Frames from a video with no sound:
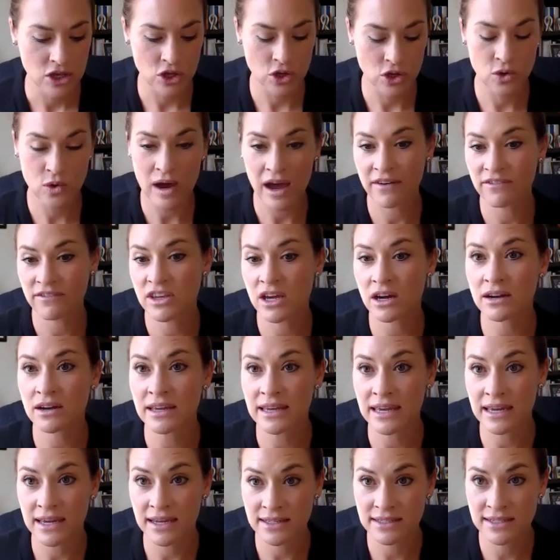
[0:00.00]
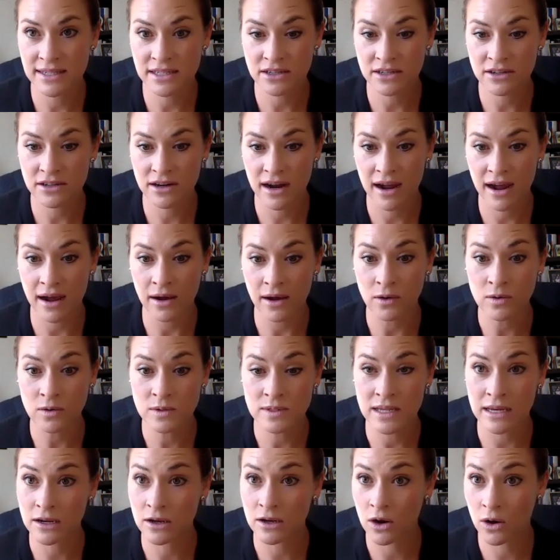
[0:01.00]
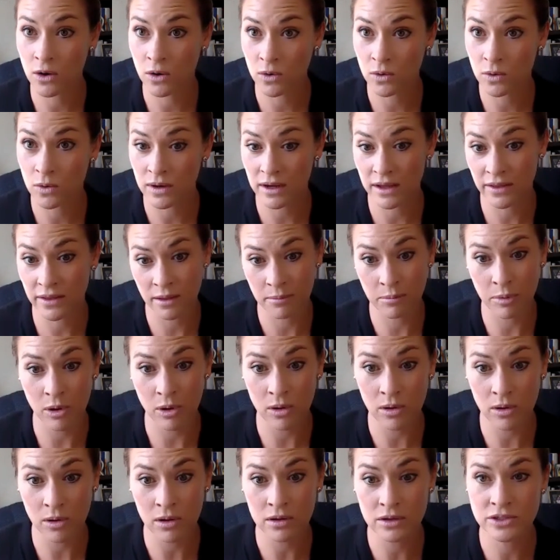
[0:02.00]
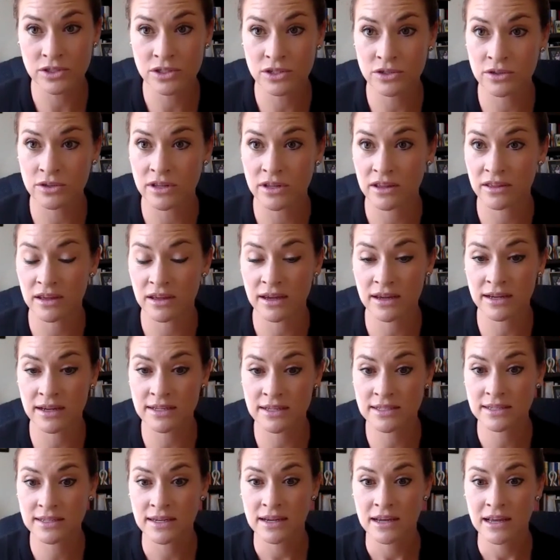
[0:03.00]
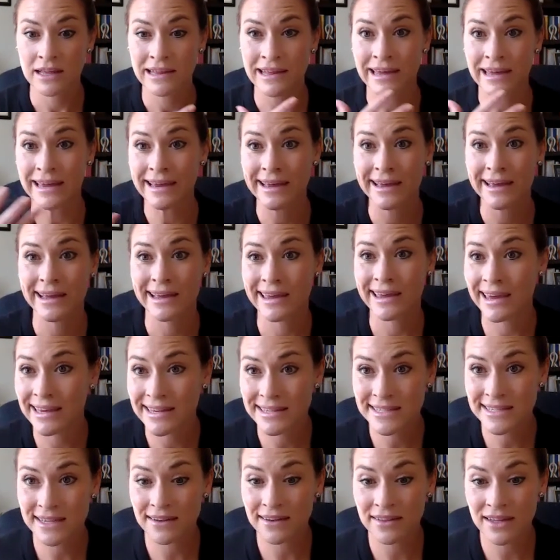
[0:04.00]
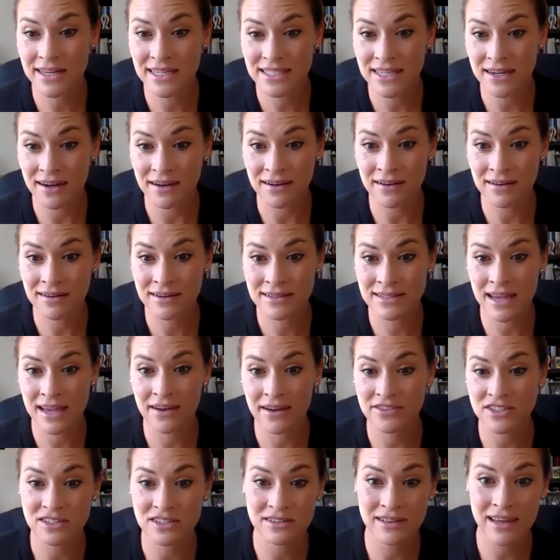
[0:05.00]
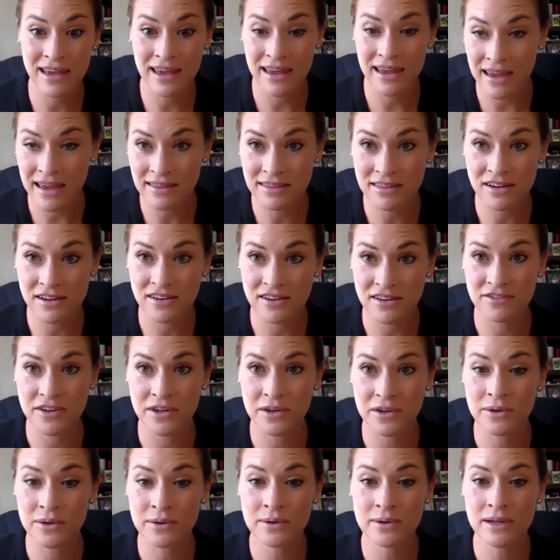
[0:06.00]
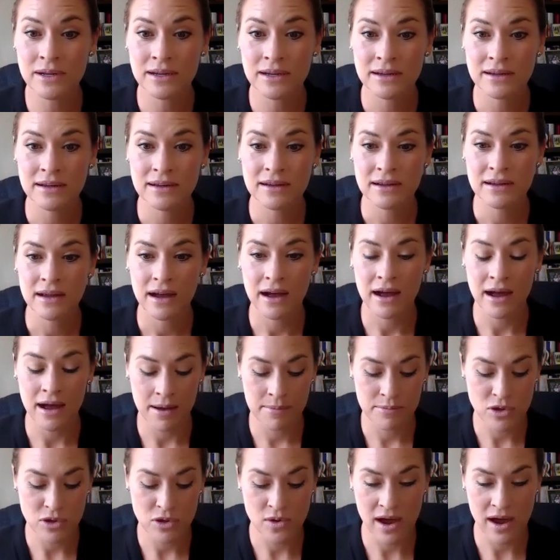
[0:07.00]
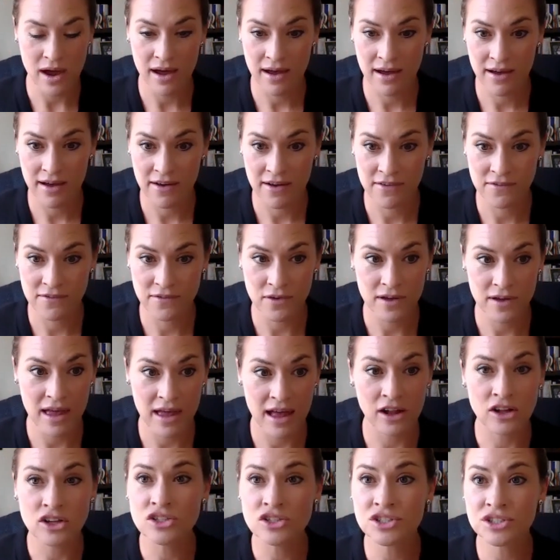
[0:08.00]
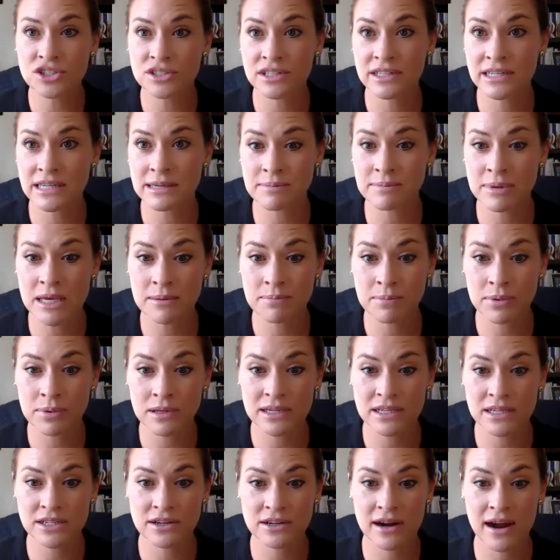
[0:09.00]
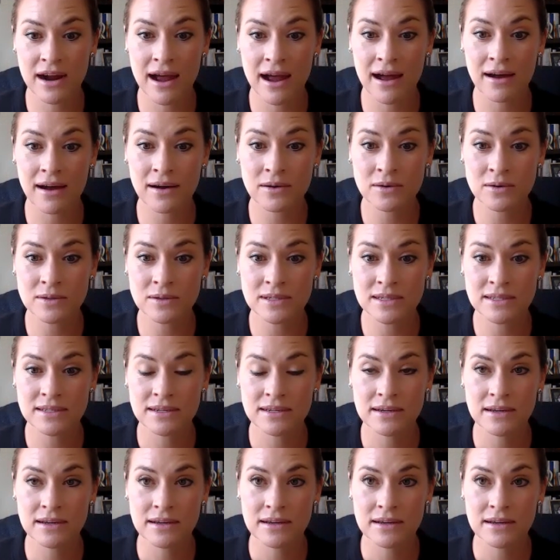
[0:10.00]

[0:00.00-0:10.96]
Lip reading: you have young kids in your house that go in the bowl, do the things like kiss on the dogs after they ate their food. You have elderly people in your house.